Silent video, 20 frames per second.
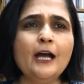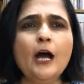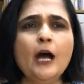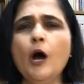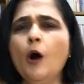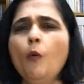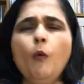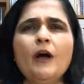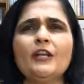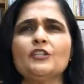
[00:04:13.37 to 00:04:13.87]

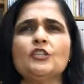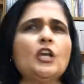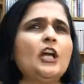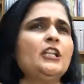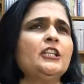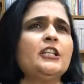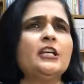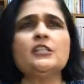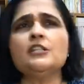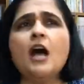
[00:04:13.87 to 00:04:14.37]
"What's all
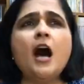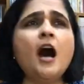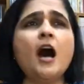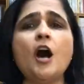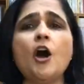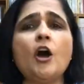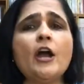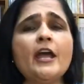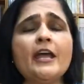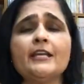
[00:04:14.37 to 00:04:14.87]
this
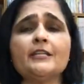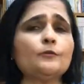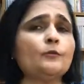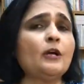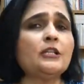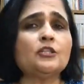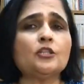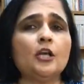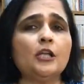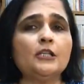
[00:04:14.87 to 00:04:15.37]
noise?
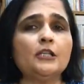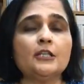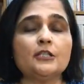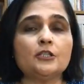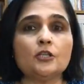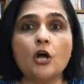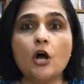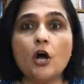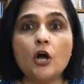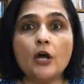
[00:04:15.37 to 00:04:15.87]
What's all this
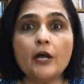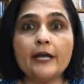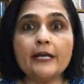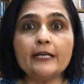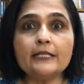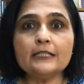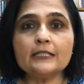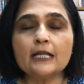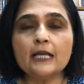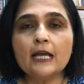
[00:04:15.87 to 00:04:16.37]
noise?"